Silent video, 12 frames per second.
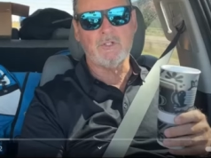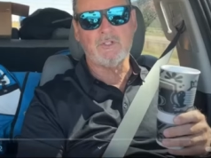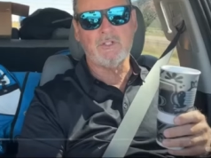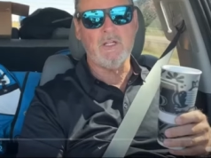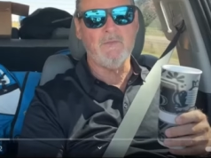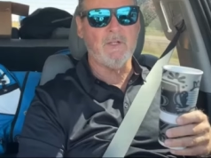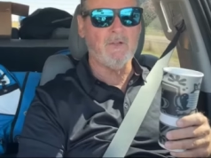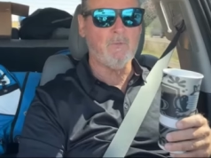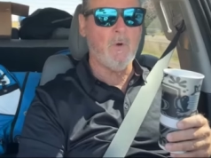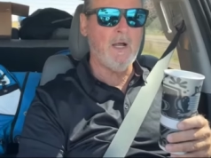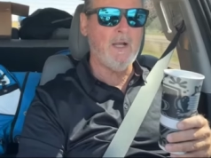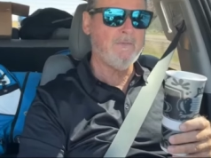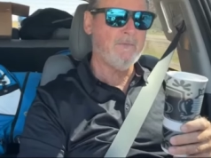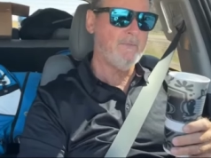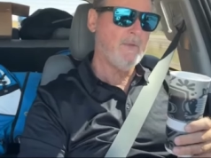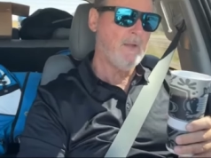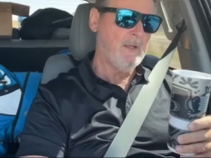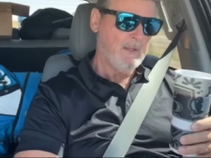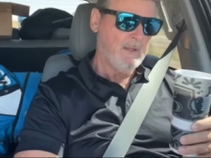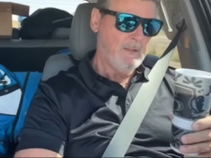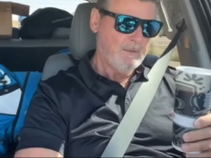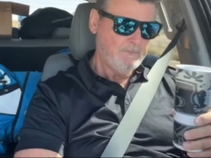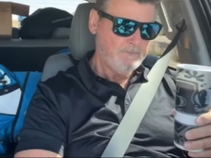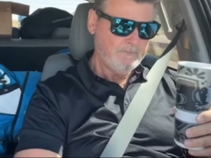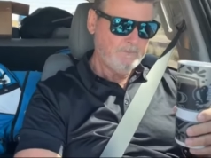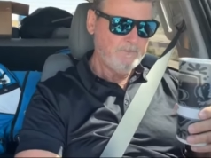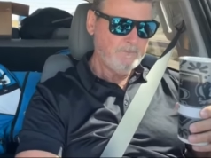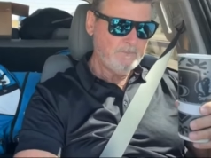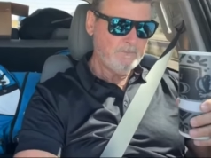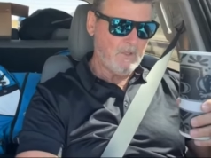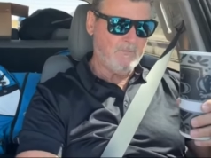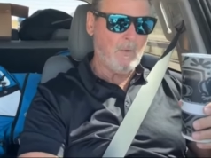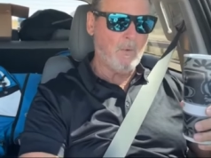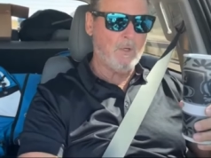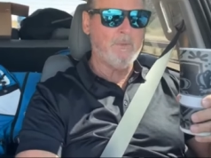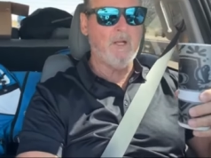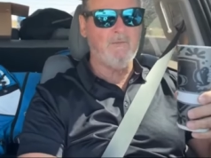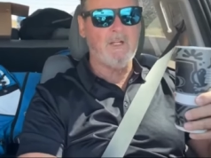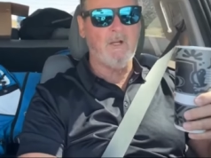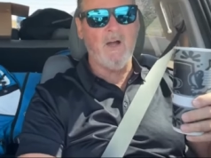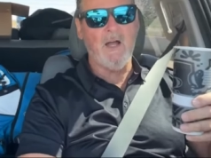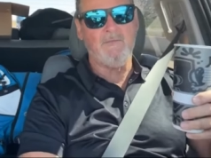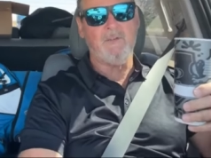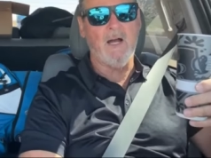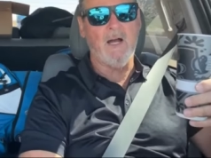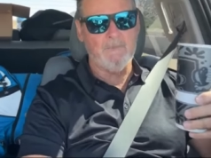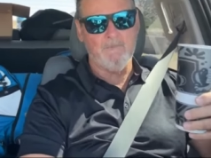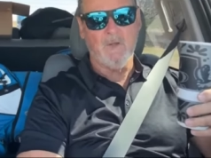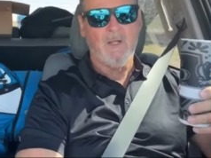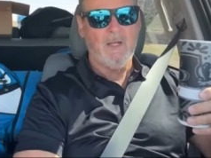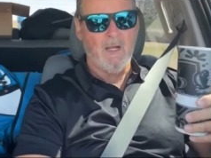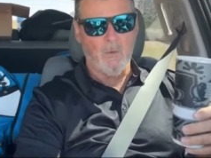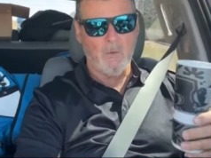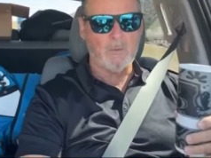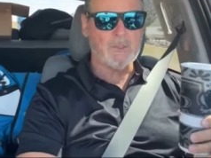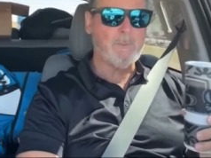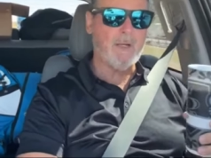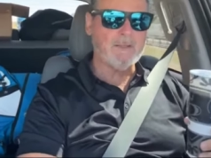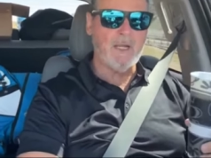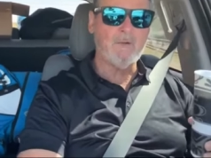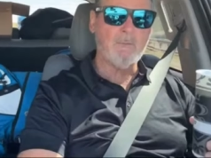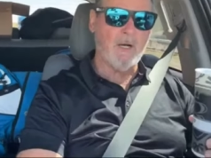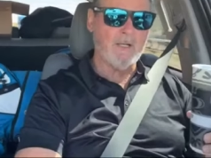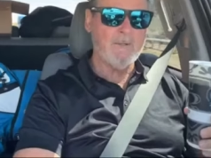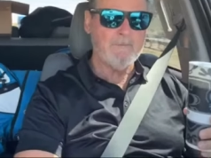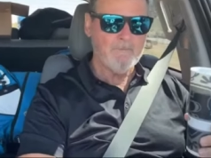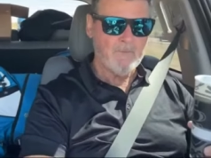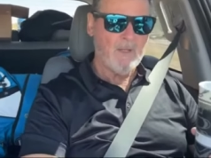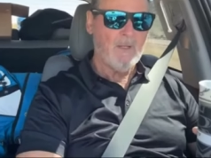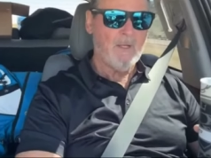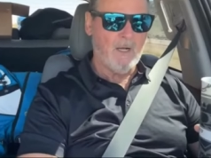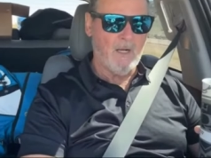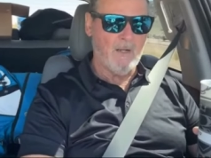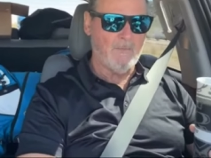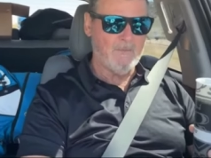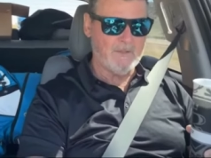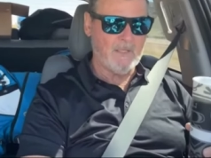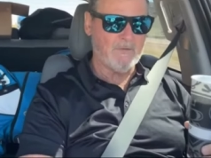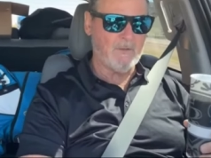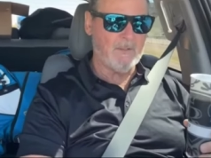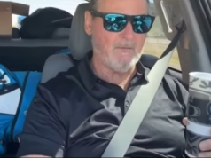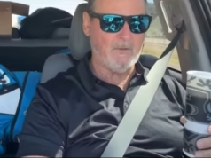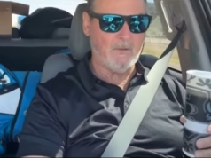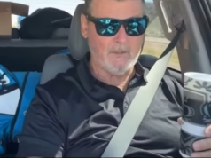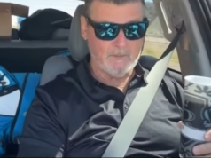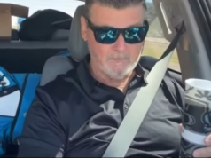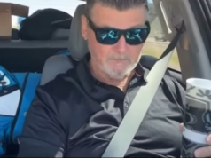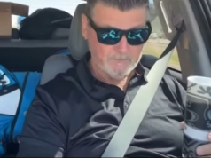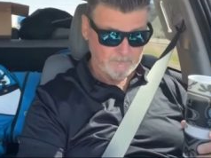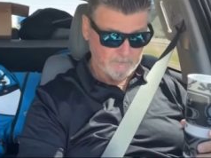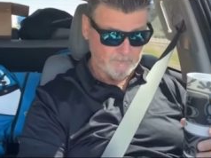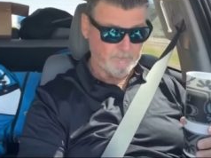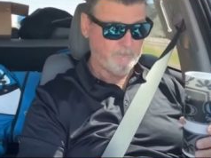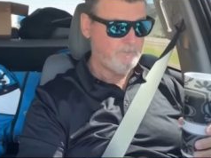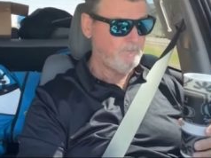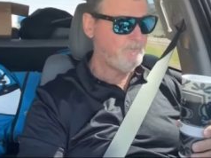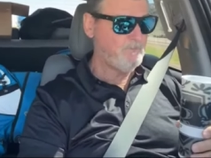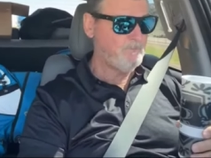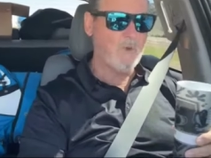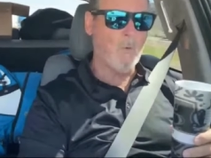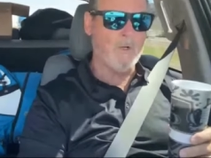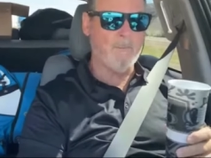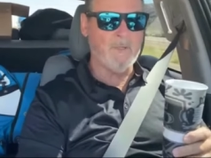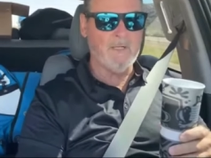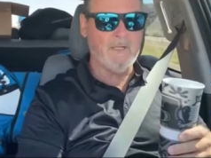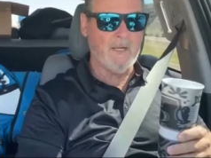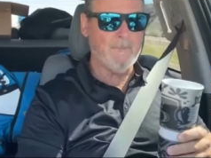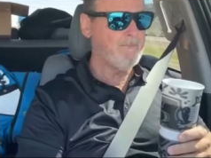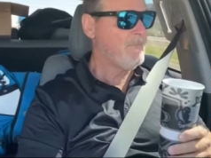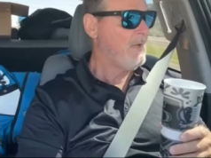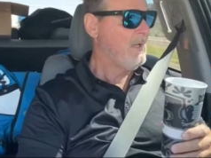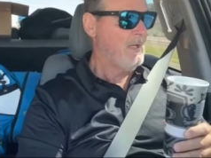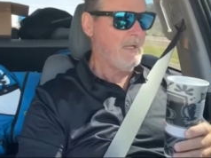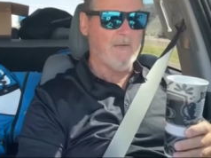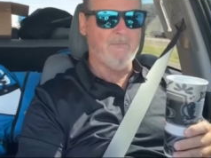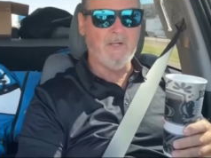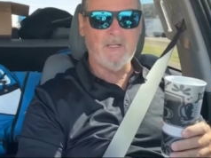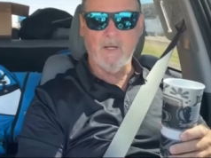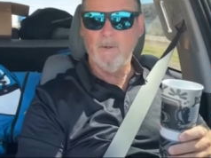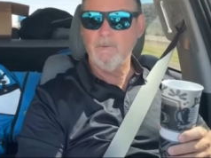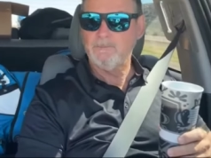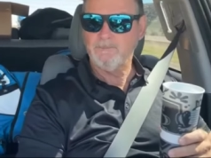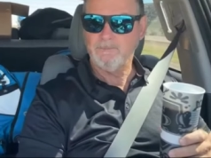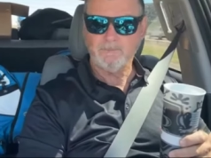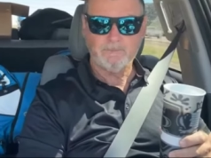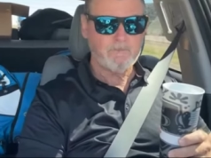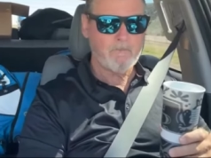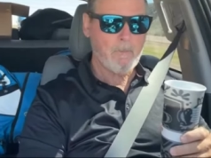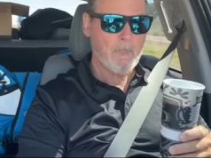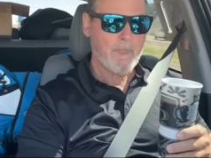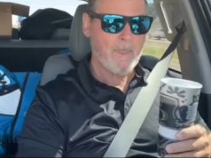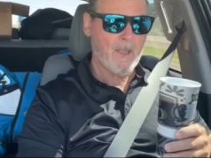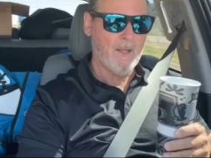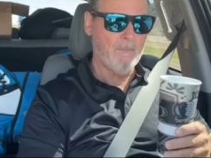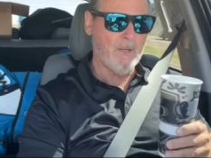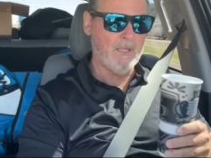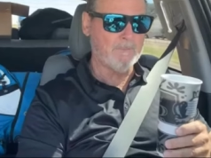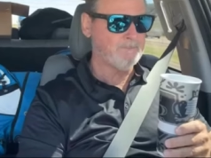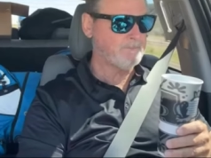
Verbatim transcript: Steve and his wife. And if they want to be on video, fine. If not, uh, we respect everybody uh, that doesn't necessarily want to be um, in a video. But